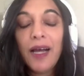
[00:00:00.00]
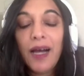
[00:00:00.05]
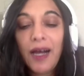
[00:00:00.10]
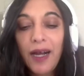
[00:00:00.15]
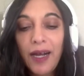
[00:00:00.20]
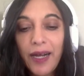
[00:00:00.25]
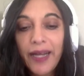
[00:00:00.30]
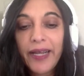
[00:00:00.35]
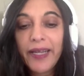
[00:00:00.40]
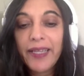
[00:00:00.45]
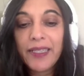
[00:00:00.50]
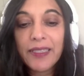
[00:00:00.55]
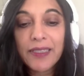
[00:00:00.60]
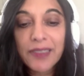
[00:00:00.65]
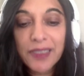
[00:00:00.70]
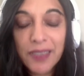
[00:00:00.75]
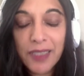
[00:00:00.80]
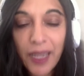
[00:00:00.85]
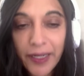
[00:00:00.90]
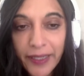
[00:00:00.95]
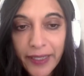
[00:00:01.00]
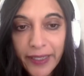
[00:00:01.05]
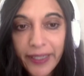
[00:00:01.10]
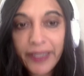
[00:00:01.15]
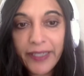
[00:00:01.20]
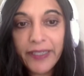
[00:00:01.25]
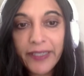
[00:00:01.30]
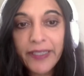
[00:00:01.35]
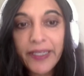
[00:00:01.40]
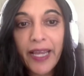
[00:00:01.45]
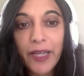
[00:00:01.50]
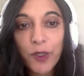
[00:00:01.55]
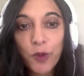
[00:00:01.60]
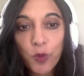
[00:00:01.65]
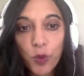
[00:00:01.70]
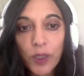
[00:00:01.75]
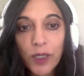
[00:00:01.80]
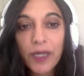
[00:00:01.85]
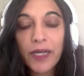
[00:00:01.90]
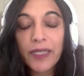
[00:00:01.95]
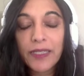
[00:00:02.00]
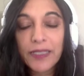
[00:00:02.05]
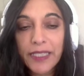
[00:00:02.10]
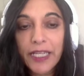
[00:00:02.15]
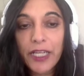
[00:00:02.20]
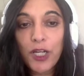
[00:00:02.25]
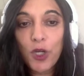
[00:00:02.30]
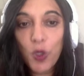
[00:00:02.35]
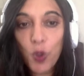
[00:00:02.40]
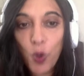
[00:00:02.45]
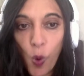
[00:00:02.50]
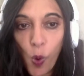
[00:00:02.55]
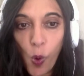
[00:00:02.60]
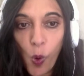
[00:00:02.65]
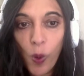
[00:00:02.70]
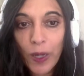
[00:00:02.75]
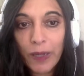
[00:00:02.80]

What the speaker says: I studied and worked in law,